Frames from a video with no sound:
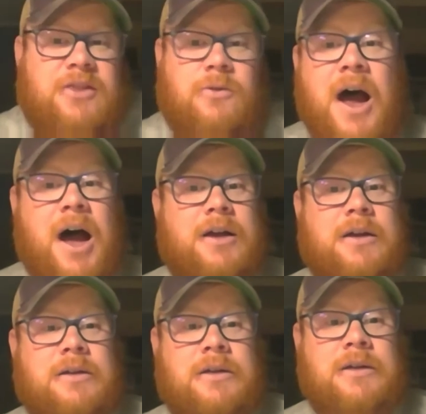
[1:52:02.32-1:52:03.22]
The Rock.
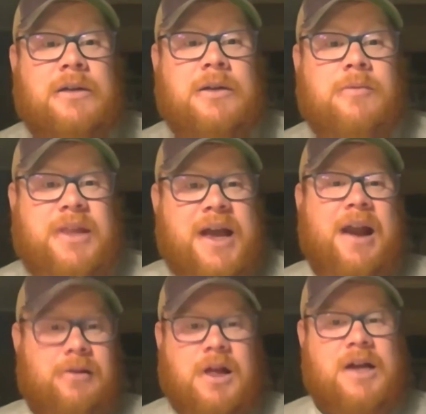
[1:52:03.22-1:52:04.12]
I mean, they
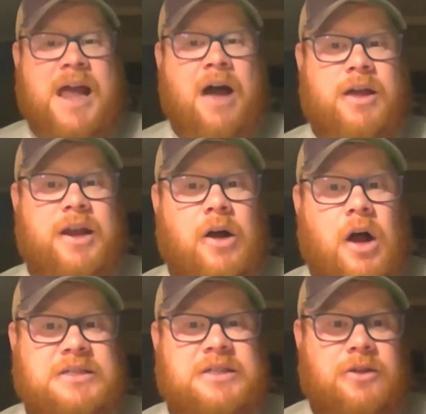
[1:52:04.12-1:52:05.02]
kind of lucked out getting
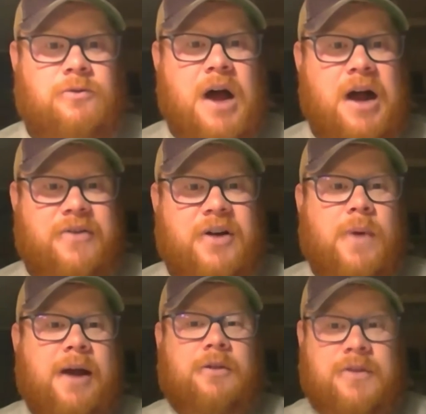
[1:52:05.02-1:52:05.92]
Austin and The Rock. Very
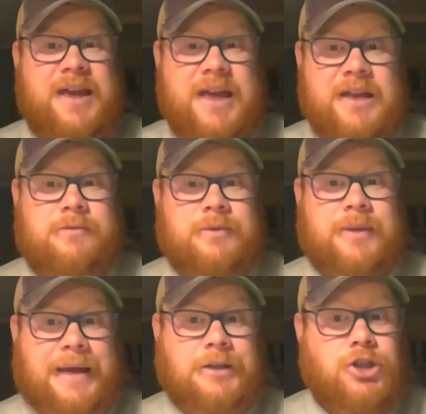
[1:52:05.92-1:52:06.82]
rarely they get
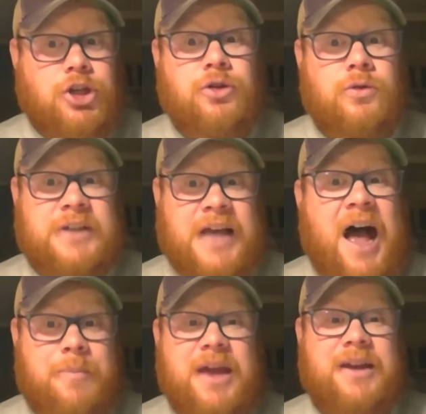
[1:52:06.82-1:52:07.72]
like two
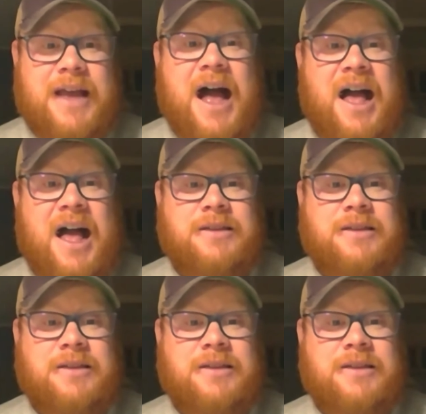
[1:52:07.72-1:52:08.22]
top end guys